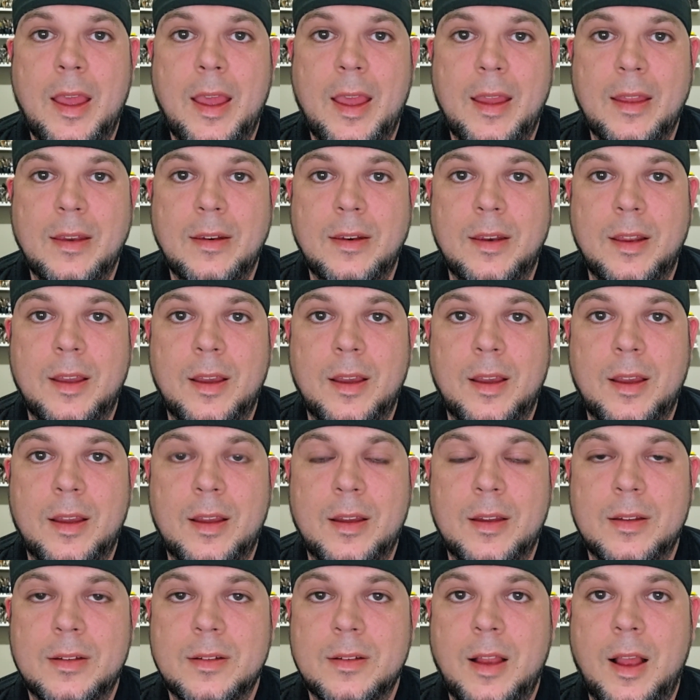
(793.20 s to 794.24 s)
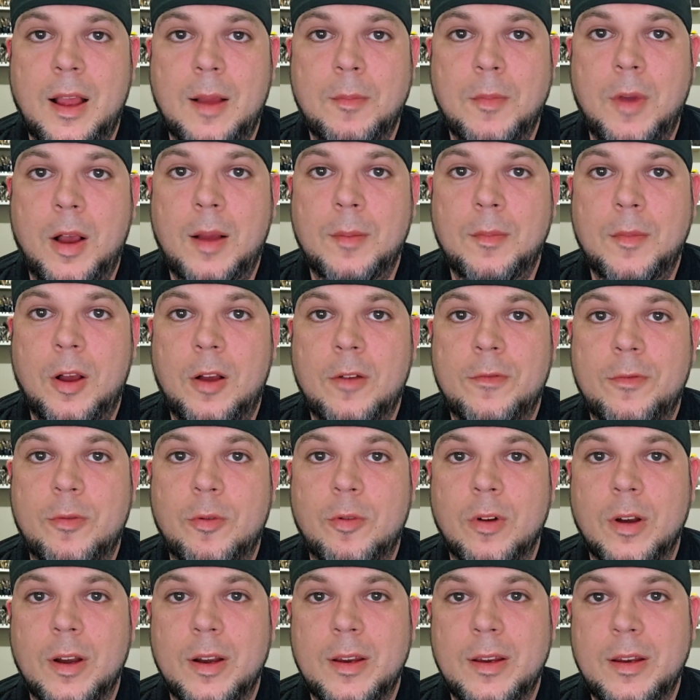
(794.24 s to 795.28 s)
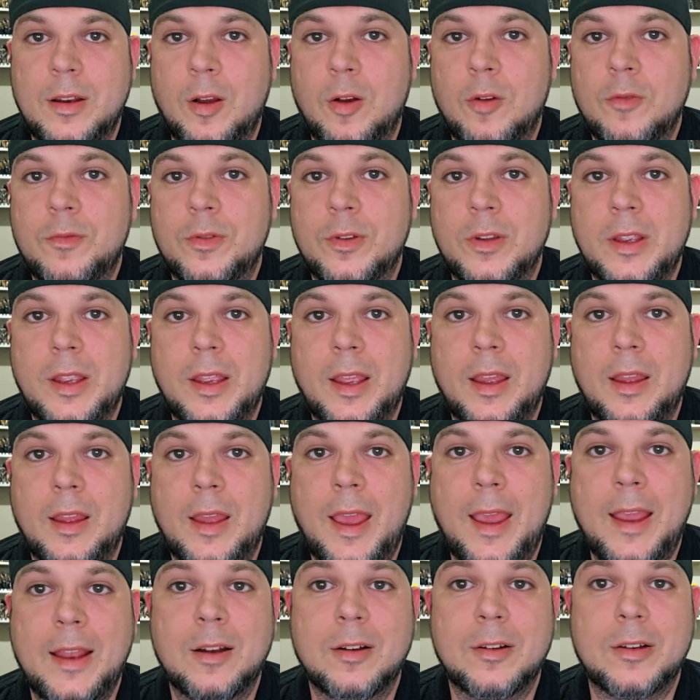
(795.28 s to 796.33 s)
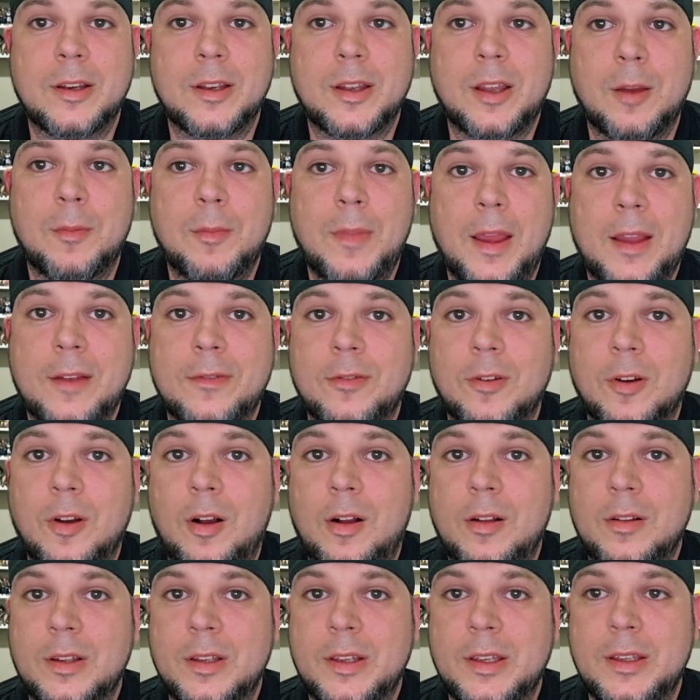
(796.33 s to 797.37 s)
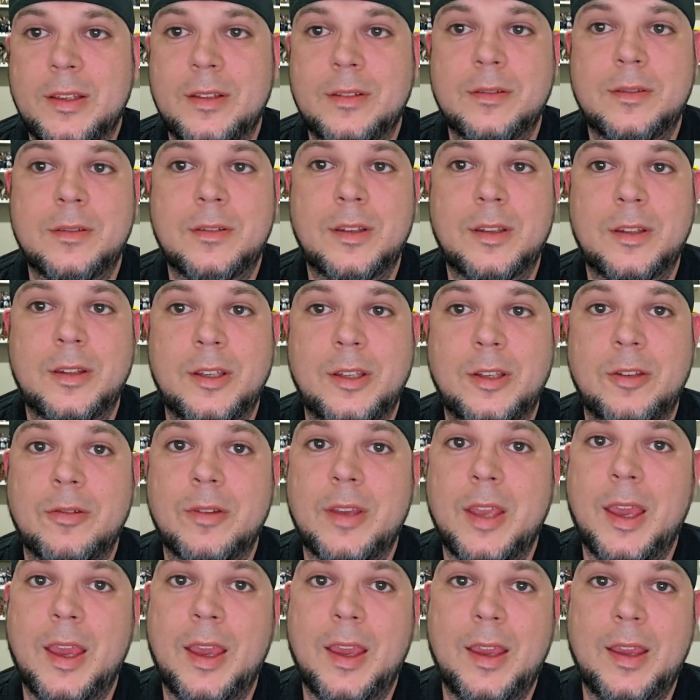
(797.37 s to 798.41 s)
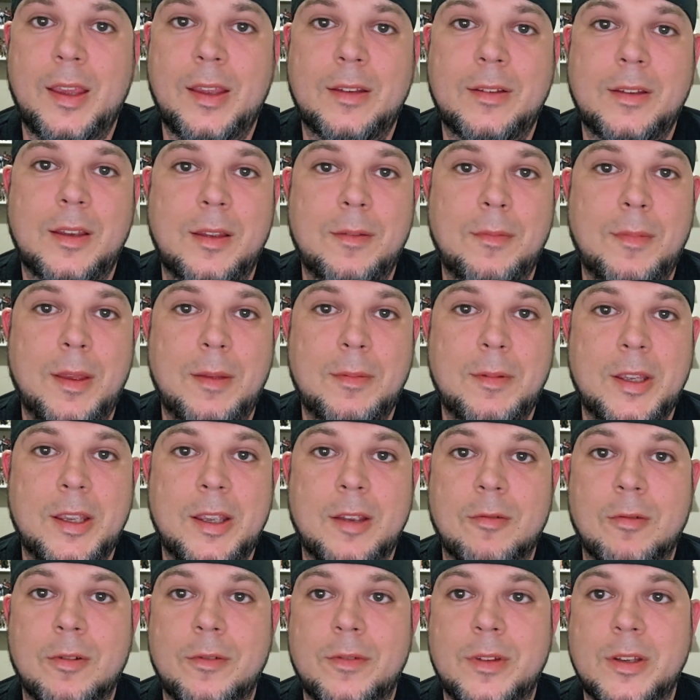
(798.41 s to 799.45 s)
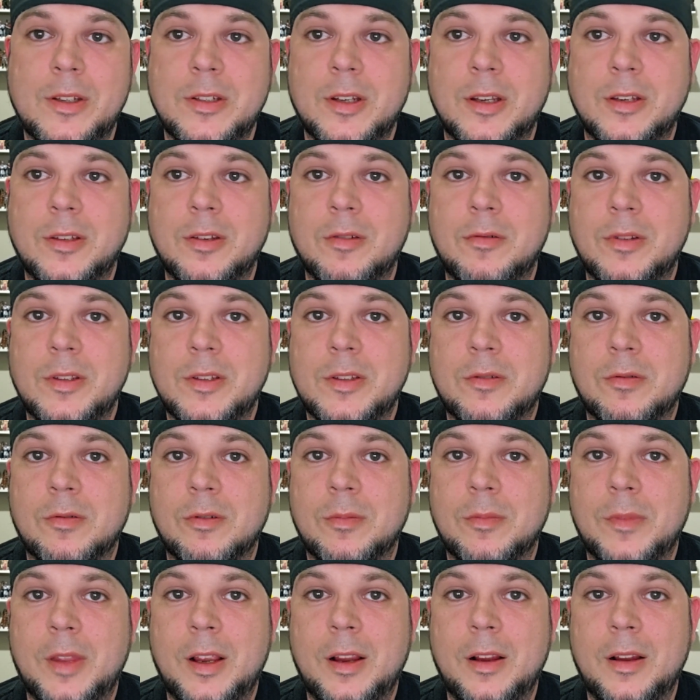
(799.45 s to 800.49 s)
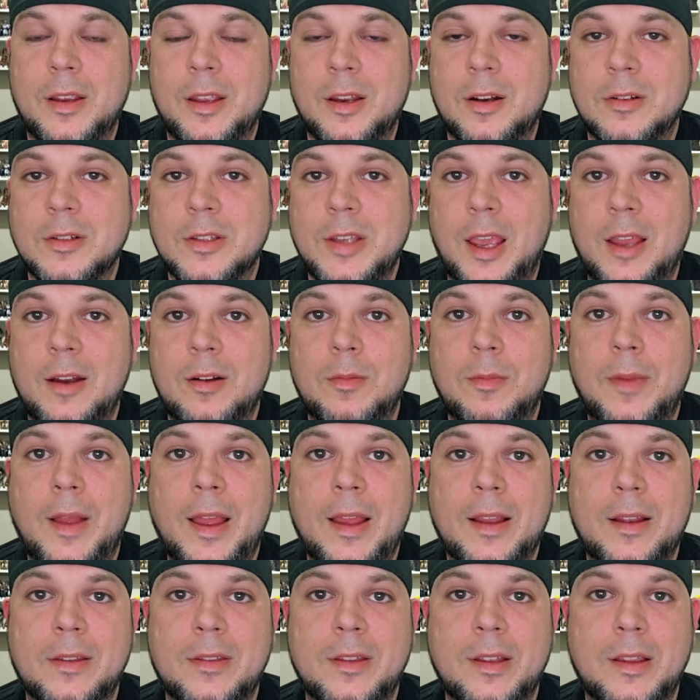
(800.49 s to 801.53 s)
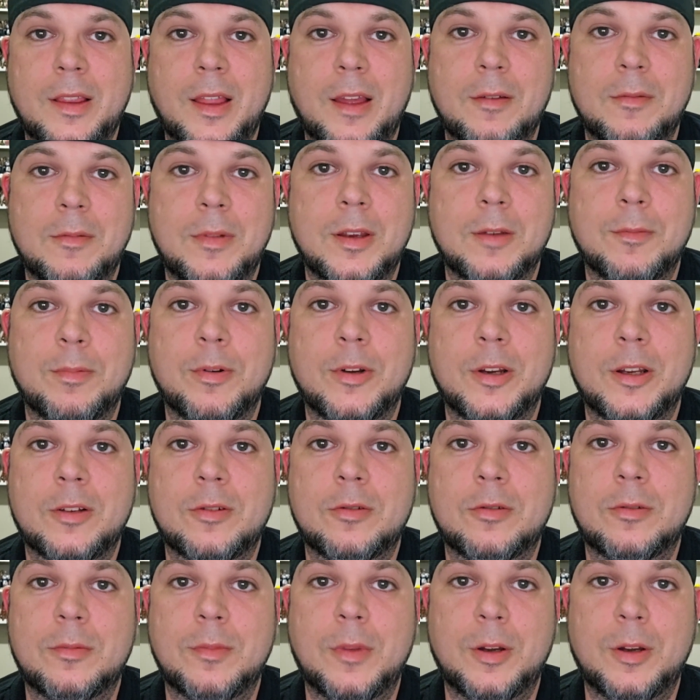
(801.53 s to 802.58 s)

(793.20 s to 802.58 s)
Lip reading: And I'm all for it. And hopefully Hayter can come back for All in the UK and maybe get revenge on Toni Storm there and get her title back. I think that would be a pretty cool